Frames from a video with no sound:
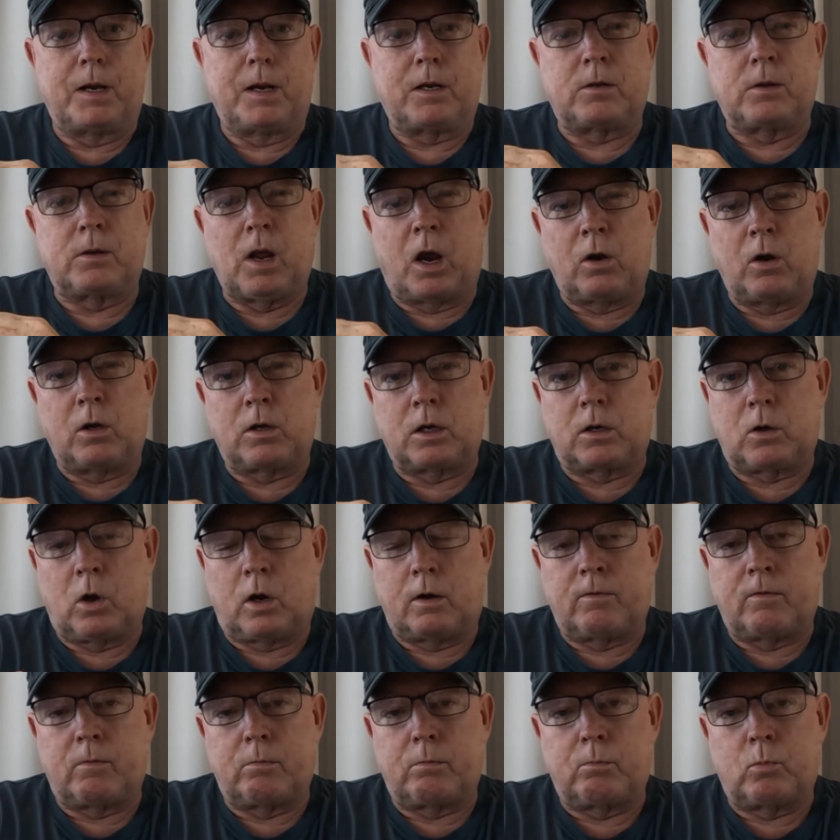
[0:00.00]
It's known as
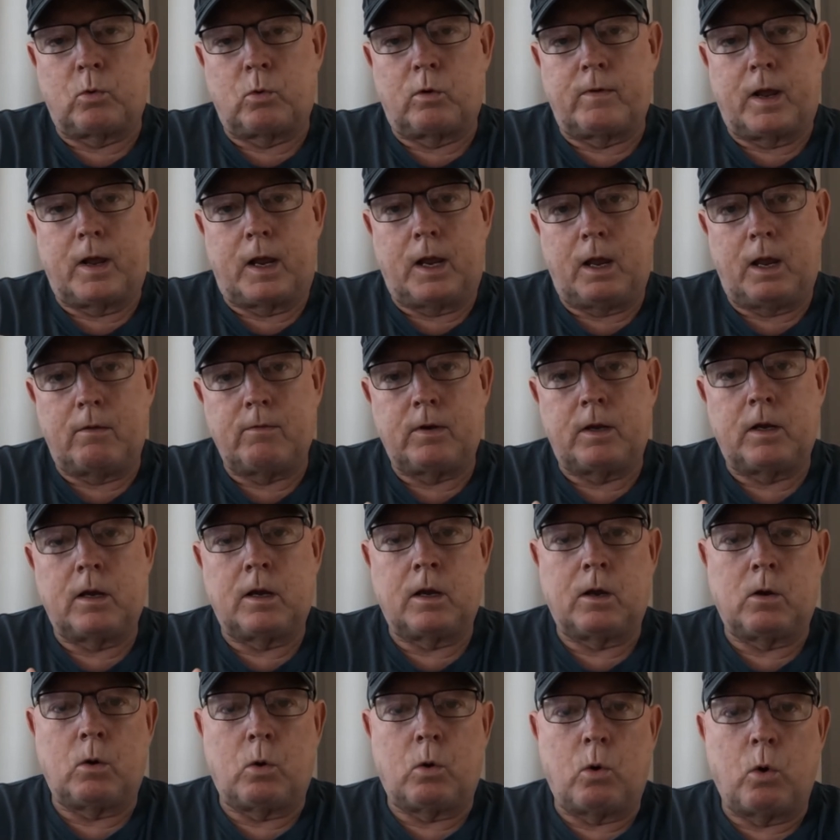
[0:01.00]
kind of more of a heavier,